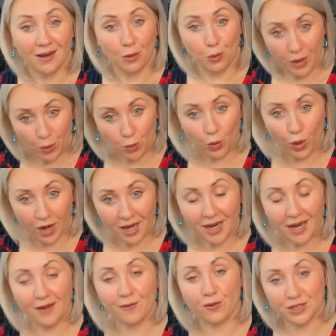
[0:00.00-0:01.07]
We
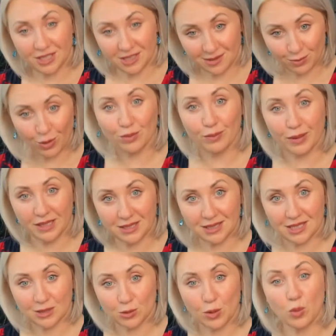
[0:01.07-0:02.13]
working for the small
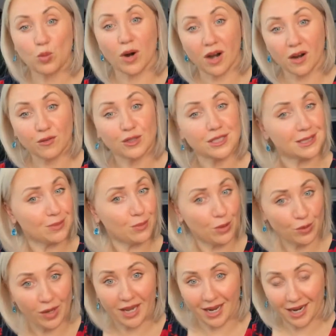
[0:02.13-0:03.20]
business. We work for the
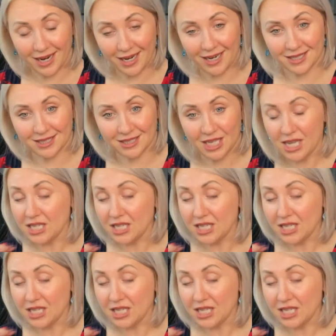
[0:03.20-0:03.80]
small carriers.